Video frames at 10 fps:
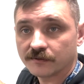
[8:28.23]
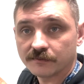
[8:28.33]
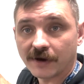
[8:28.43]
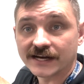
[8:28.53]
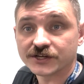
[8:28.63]

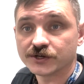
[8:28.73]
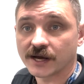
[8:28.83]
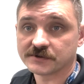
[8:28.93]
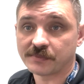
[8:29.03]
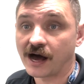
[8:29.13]
by 2
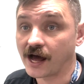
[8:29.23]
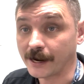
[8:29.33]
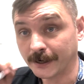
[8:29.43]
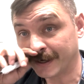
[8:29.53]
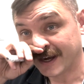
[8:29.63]
times
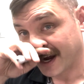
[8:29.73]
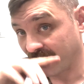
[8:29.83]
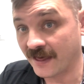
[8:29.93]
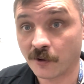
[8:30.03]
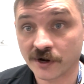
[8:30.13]
pi.
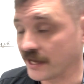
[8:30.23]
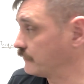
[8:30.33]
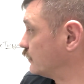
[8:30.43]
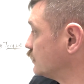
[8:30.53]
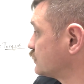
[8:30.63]
And that will
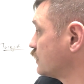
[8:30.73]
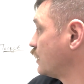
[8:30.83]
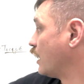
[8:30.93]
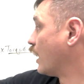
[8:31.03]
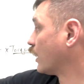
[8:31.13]
give us
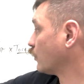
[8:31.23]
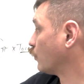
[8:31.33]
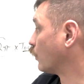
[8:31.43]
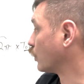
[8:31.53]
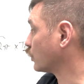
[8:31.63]
our
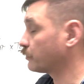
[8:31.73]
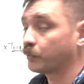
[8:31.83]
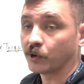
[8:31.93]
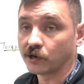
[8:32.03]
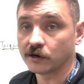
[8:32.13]
work
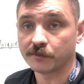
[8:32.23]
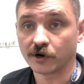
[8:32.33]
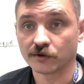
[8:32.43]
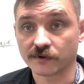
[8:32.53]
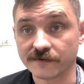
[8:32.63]

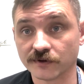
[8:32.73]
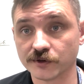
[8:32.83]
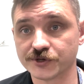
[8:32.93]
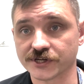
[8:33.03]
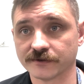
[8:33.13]
per
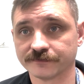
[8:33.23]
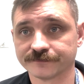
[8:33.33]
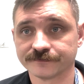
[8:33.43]
revolution.